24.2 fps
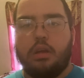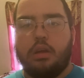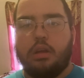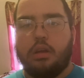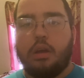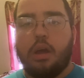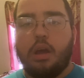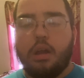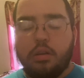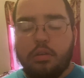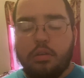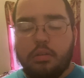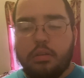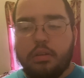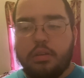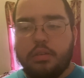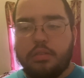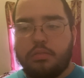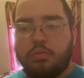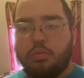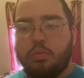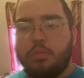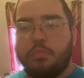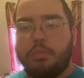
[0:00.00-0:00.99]

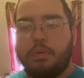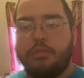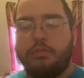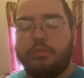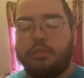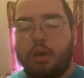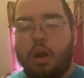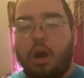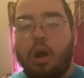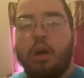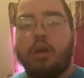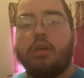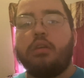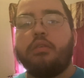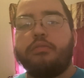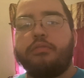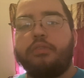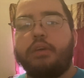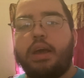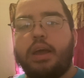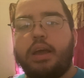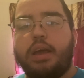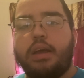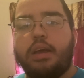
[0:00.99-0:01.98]
Colorless would be for
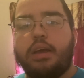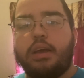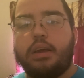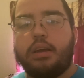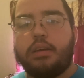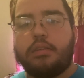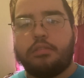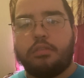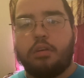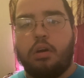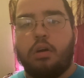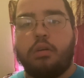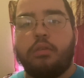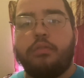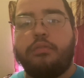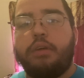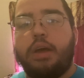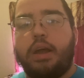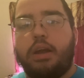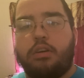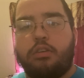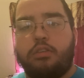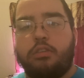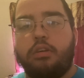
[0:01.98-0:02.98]
artifacts,
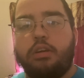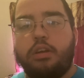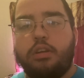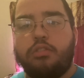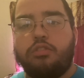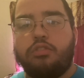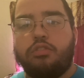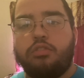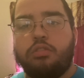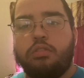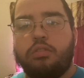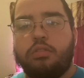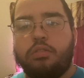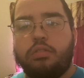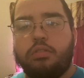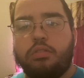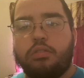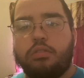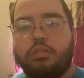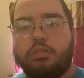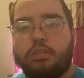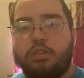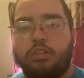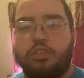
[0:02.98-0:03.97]
artifact
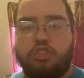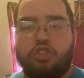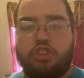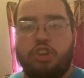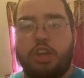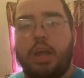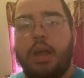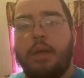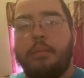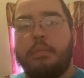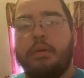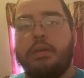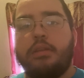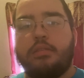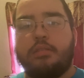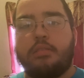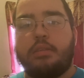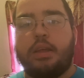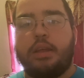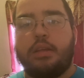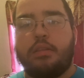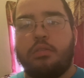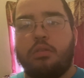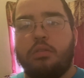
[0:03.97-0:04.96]
creatures, enchantments
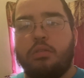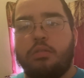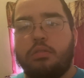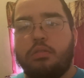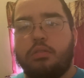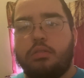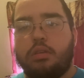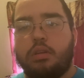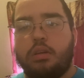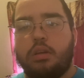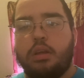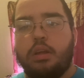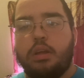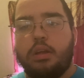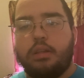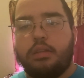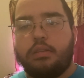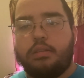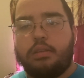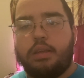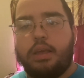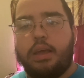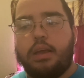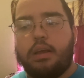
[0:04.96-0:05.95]
that don't
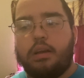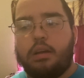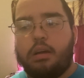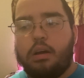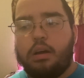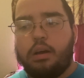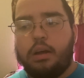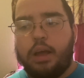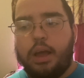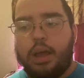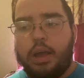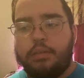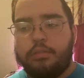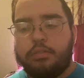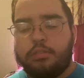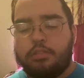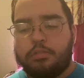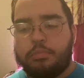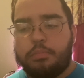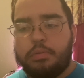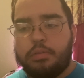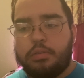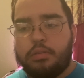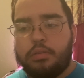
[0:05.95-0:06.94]
take have a
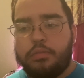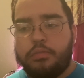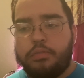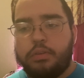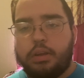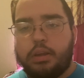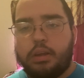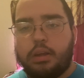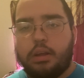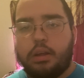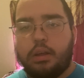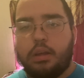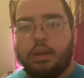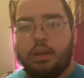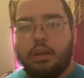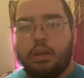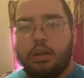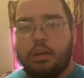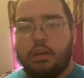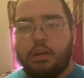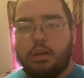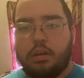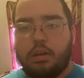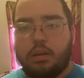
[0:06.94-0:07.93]
specific
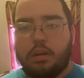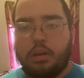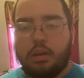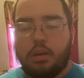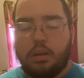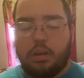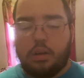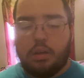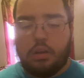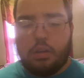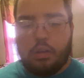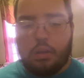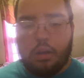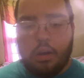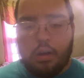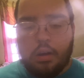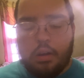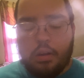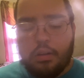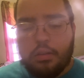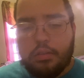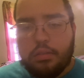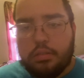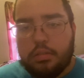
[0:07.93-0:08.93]

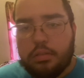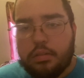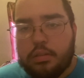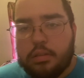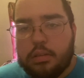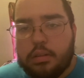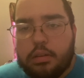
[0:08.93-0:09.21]
cost.